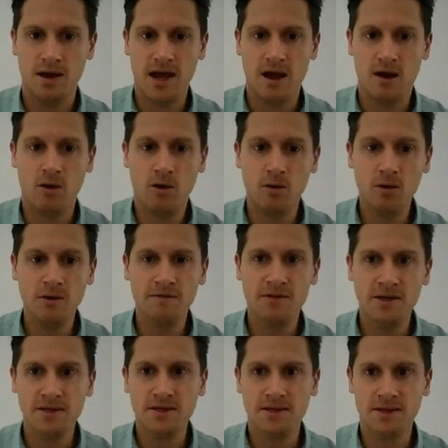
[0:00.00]
Now, all of
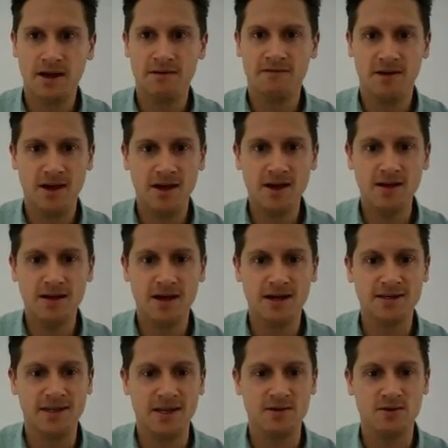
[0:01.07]
this stuff here
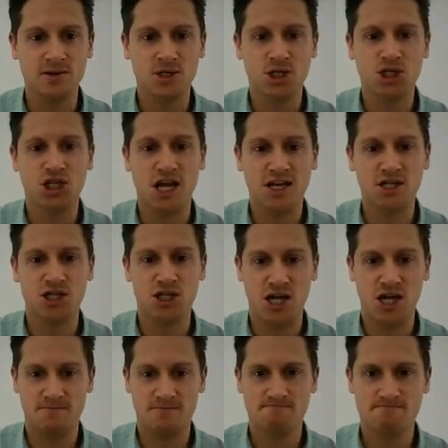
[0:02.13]
is in your cheat
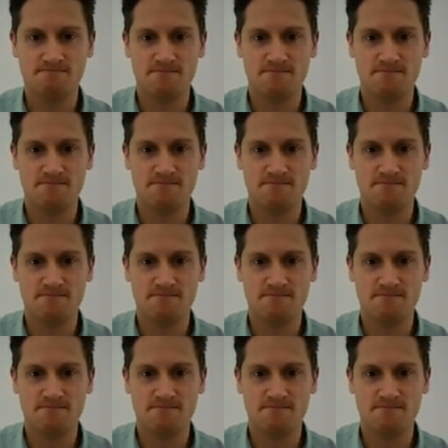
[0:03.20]
sheet.